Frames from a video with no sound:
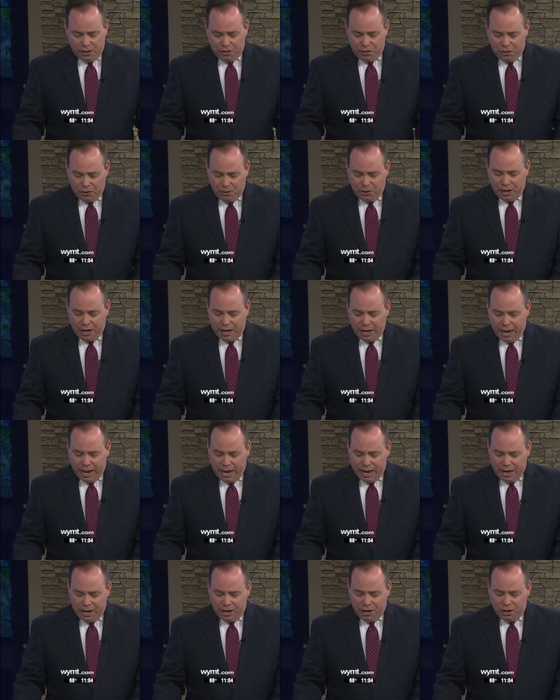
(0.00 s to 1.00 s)

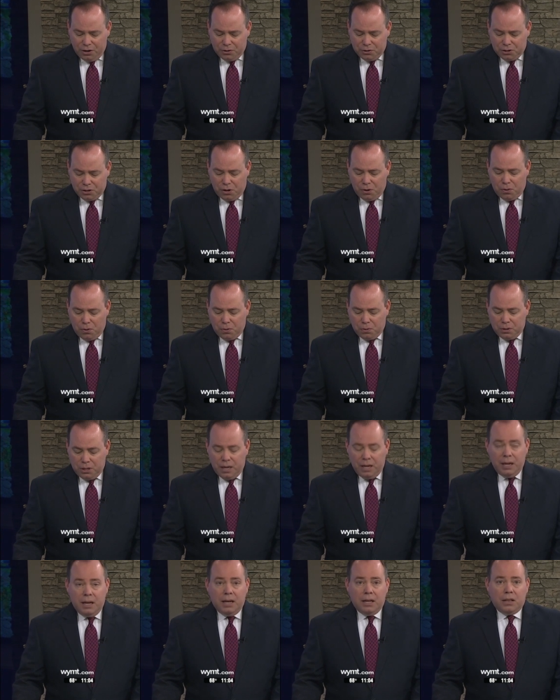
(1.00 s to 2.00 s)
38 years old.
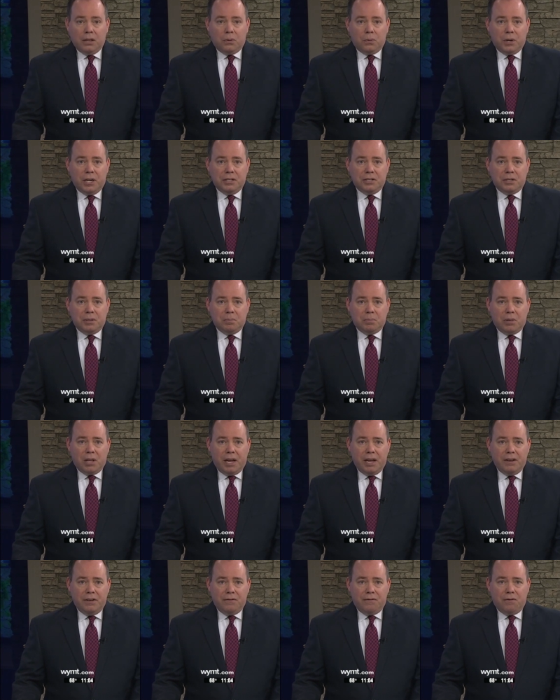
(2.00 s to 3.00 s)
Lorenzen
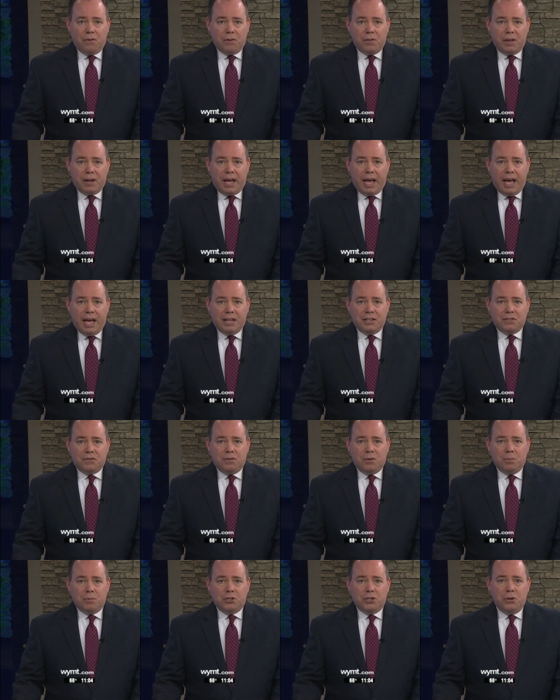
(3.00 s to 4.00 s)
played for the Cats
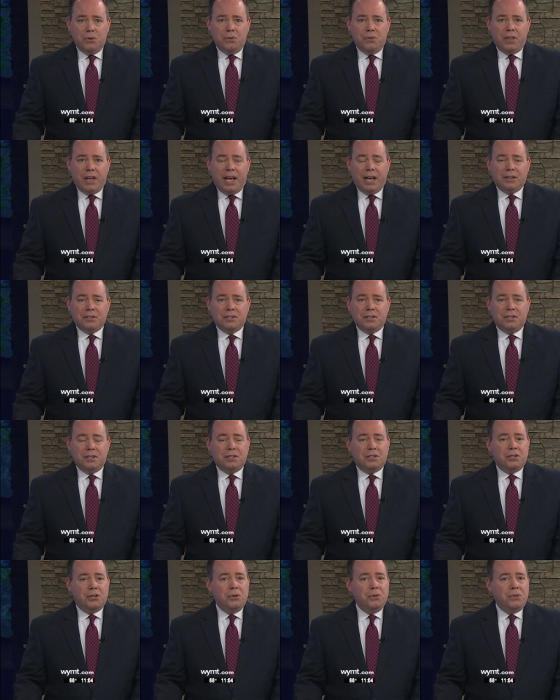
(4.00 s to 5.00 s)
from 2000
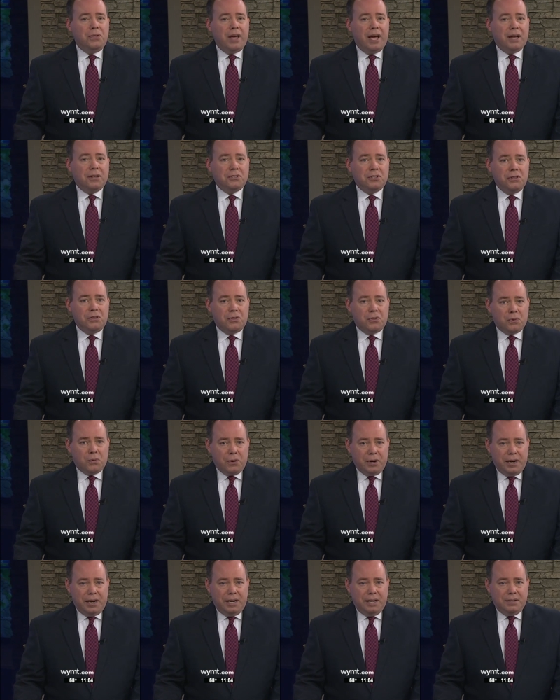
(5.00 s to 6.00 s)
to
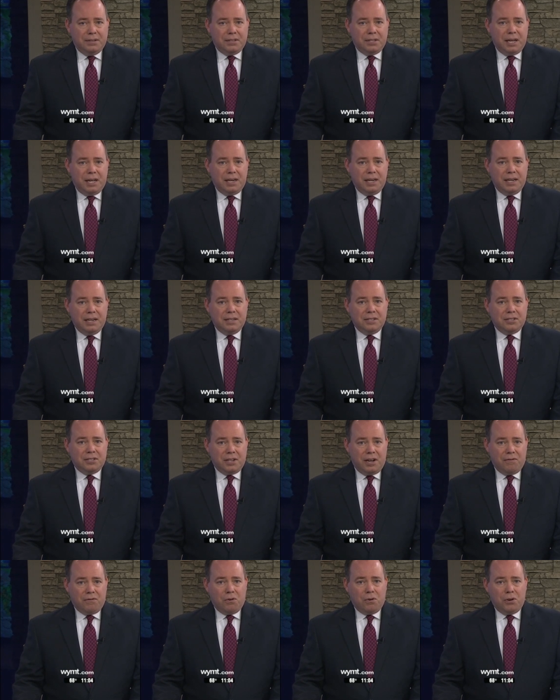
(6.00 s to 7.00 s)
2003, setting
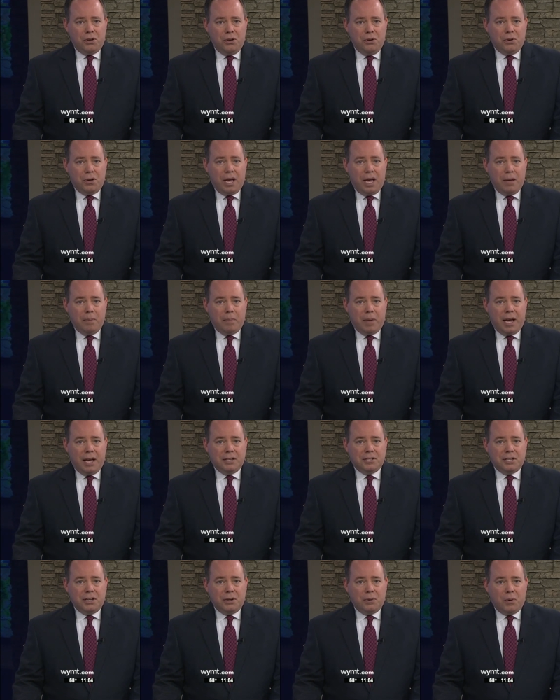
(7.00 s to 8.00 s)
several UK
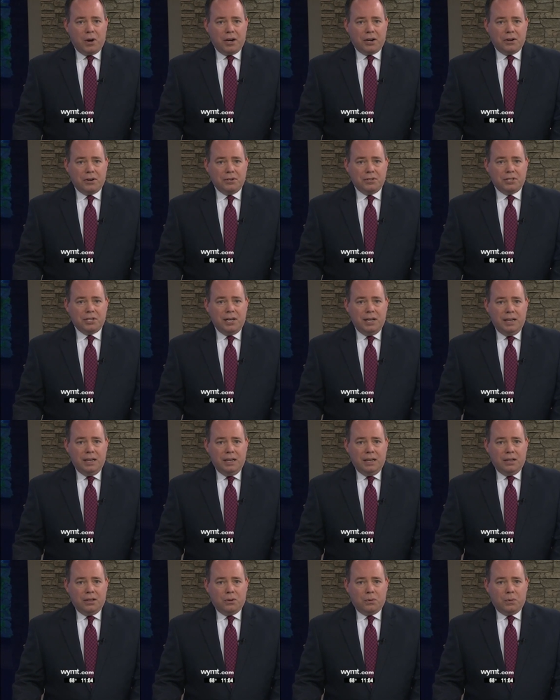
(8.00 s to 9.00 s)
passing records.
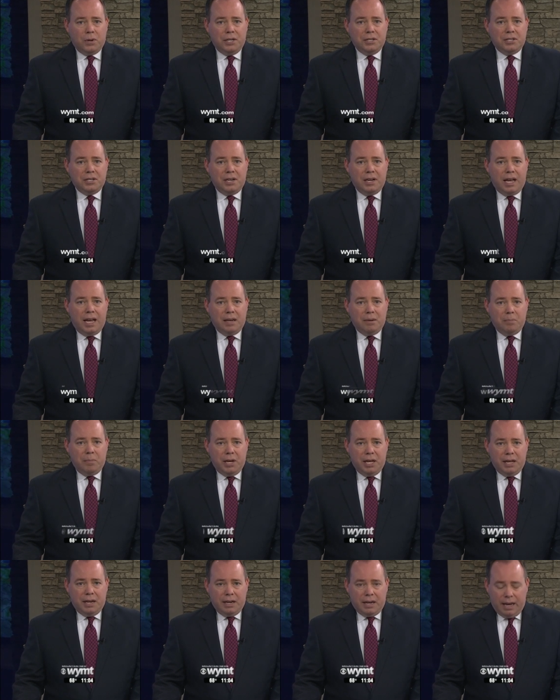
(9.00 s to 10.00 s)
Lorenzen had
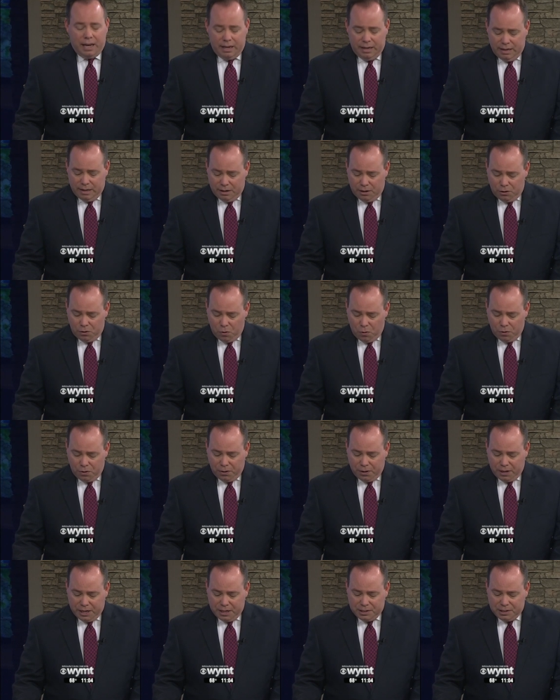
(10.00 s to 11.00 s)
been in a
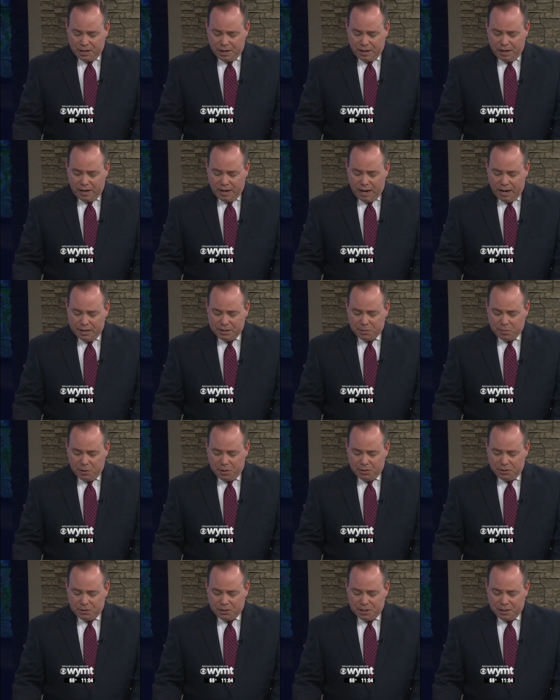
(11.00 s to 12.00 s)
northern Kentucky
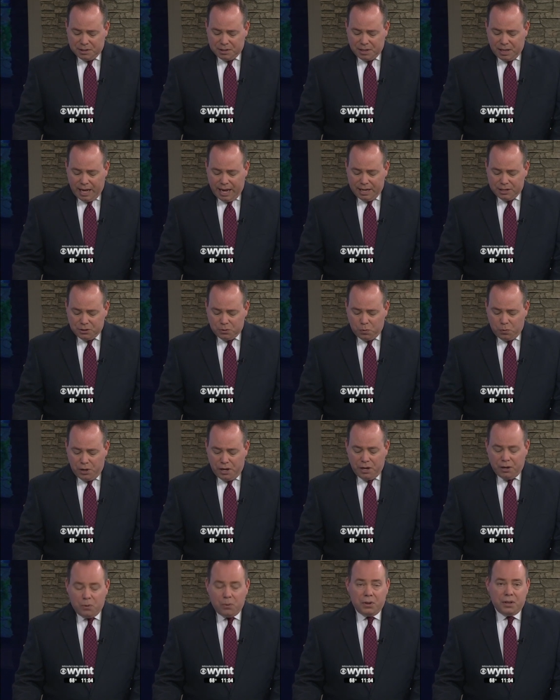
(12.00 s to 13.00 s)
hospital since last
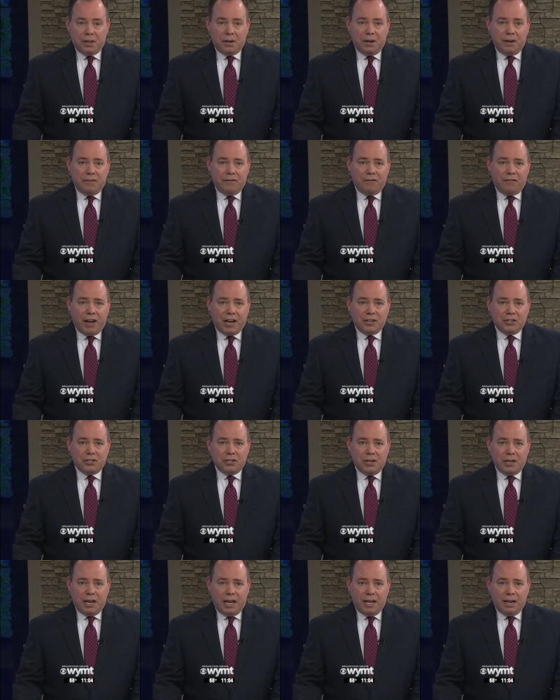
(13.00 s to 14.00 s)
week with an
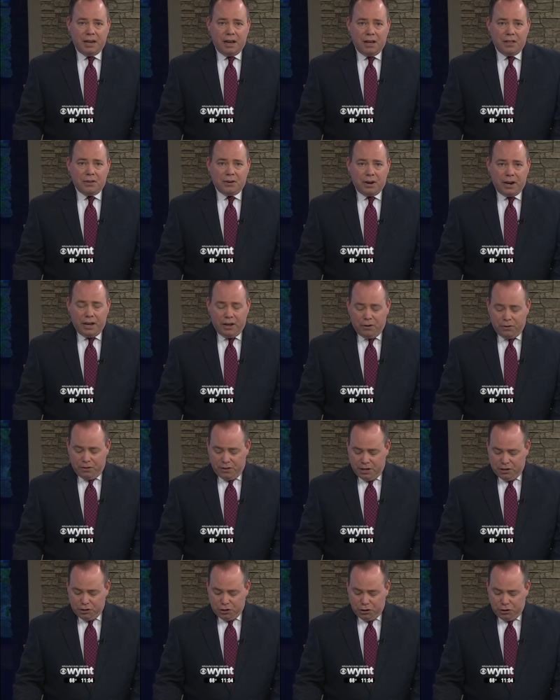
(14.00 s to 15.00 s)
infection and other health
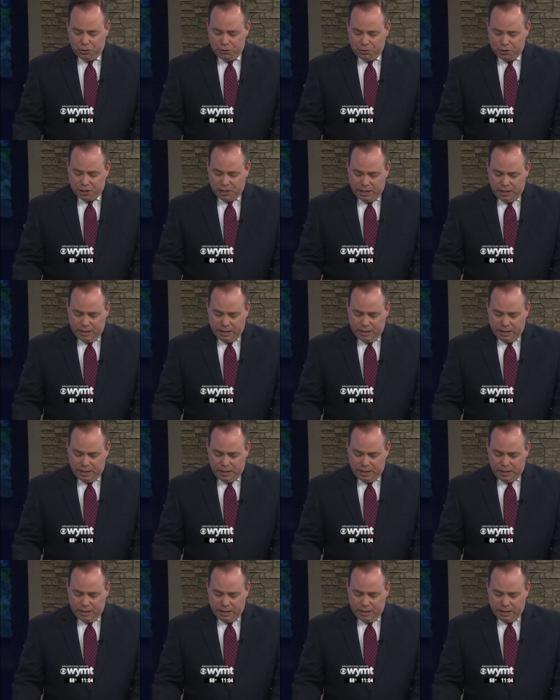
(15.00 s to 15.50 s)
issues.